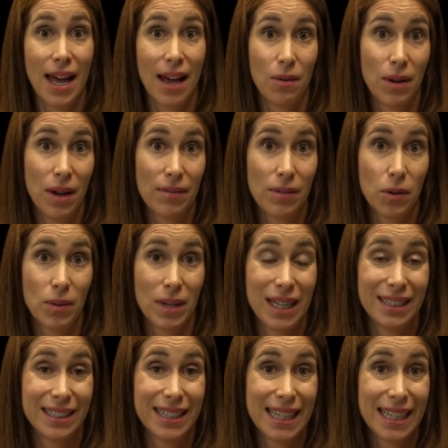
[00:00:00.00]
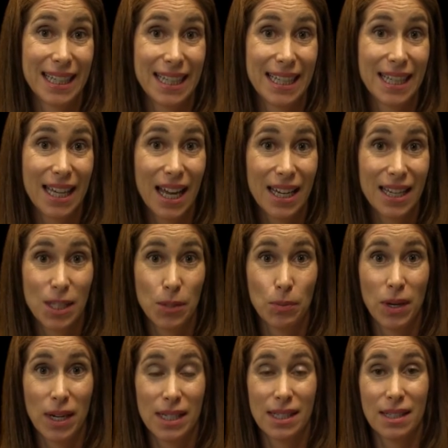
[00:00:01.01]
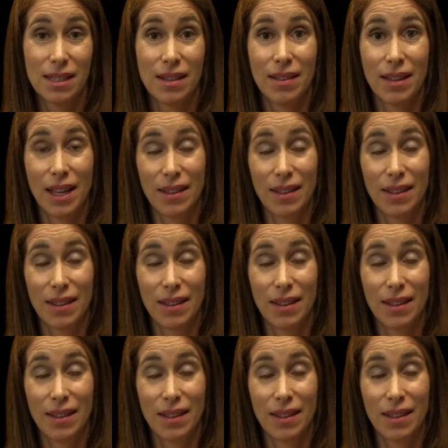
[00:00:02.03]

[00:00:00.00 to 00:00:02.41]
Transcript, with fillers: However, when a leaky gut is present,